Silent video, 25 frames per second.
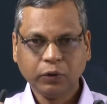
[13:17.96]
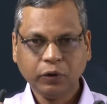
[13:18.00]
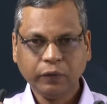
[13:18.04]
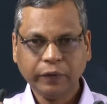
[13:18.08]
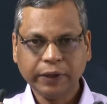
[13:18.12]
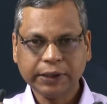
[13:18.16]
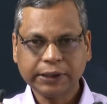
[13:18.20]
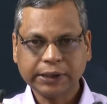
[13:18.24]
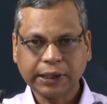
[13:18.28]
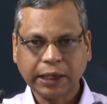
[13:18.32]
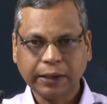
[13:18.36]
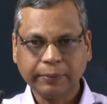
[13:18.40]

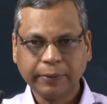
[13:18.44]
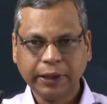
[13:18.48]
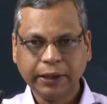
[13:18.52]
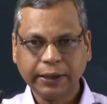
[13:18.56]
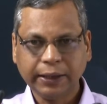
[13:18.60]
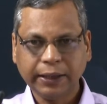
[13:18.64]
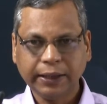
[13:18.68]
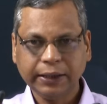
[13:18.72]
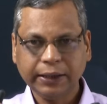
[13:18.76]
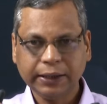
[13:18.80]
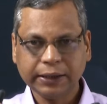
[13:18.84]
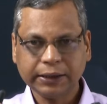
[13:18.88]

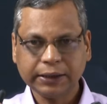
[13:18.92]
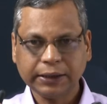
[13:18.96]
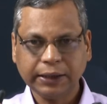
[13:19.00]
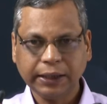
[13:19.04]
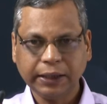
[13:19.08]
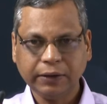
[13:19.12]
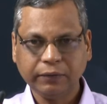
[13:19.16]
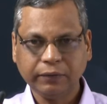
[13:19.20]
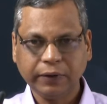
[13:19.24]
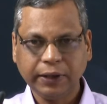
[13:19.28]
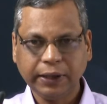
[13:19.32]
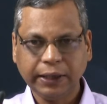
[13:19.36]
simultaneously
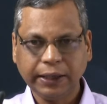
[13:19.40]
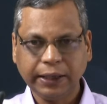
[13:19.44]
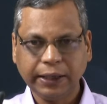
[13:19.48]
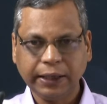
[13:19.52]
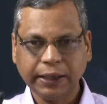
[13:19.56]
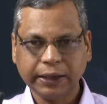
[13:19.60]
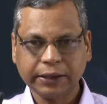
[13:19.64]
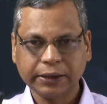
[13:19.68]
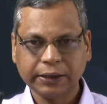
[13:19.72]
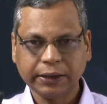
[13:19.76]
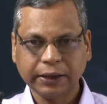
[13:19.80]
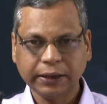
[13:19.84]
in one
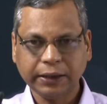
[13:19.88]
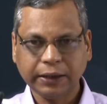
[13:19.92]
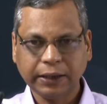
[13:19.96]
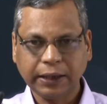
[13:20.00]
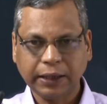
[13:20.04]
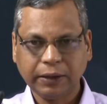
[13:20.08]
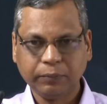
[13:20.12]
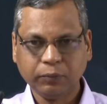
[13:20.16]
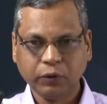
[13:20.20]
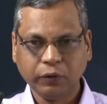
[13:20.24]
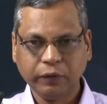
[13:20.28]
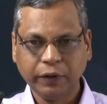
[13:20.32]
direction and
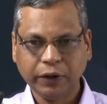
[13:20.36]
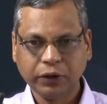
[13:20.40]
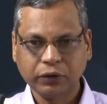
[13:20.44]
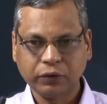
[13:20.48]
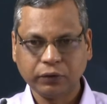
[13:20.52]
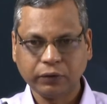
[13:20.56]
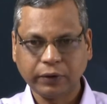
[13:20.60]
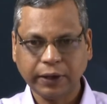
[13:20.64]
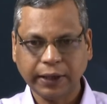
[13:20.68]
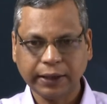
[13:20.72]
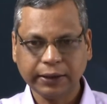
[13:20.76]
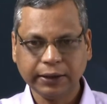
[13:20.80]
moving
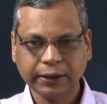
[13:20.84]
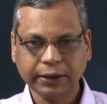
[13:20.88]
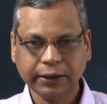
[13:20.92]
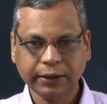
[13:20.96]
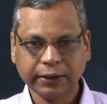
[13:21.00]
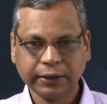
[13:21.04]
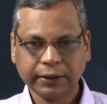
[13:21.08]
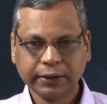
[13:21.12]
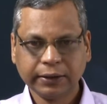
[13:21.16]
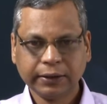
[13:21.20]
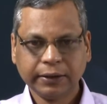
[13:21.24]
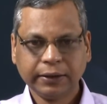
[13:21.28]
together,
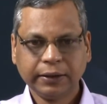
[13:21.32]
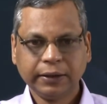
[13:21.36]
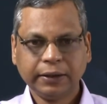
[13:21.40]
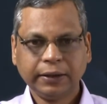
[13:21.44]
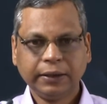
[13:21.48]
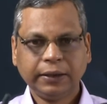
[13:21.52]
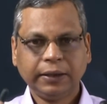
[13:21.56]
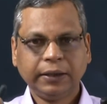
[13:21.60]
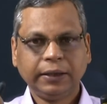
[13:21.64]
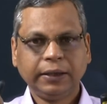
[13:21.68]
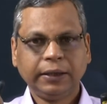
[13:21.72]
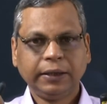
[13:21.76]

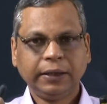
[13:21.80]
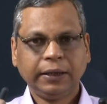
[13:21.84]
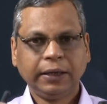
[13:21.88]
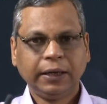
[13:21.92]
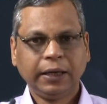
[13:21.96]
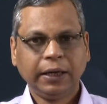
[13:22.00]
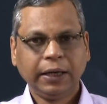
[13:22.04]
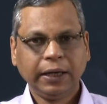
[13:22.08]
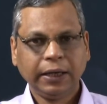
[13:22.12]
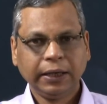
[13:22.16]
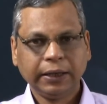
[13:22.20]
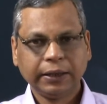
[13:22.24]

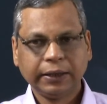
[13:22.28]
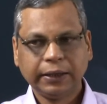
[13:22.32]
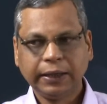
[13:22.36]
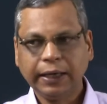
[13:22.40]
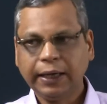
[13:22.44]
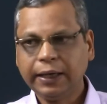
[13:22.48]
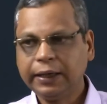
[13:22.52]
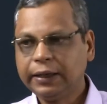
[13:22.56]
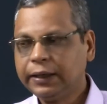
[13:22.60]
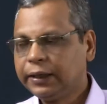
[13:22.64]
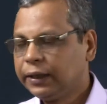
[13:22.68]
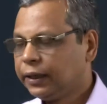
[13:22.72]

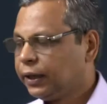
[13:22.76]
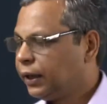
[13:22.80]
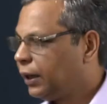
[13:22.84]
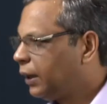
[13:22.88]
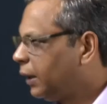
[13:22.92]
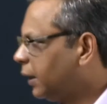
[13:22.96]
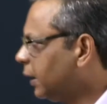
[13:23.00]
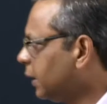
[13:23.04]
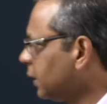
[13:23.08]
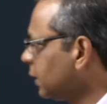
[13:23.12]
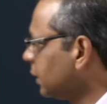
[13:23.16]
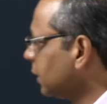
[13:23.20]
then it
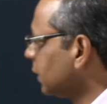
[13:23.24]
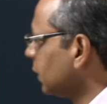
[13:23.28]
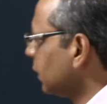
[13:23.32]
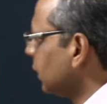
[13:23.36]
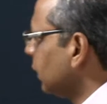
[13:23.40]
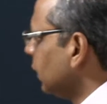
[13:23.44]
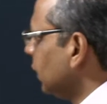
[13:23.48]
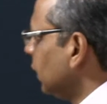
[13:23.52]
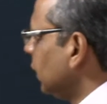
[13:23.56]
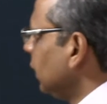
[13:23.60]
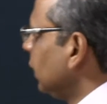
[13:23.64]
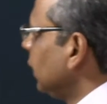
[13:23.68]
is
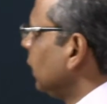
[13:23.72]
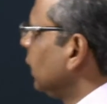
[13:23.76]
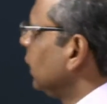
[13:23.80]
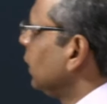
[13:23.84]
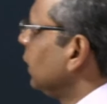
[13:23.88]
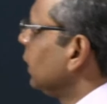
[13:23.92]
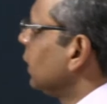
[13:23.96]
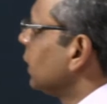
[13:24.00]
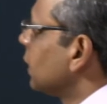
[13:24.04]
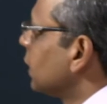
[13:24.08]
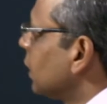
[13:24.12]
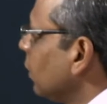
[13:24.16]

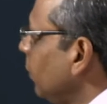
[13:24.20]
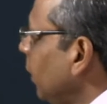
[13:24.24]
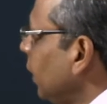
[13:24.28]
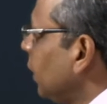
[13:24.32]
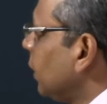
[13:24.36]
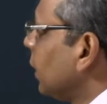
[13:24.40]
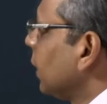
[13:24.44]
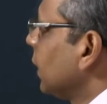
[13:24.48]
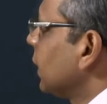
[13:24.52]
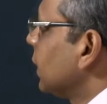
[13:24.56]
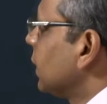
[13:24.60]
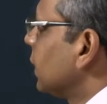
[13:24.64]

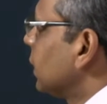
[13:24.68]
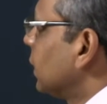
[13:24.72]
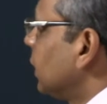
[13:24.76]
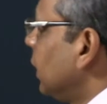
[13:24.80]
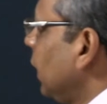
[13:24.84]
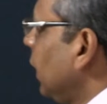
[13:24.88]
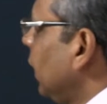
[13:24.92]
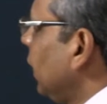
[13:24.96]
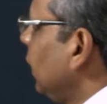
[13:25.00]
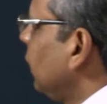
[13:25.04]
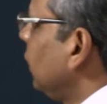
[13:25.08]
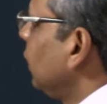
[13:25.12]
symmetric
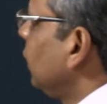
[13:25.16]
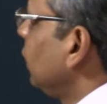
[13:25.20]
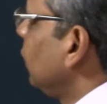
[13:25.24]
state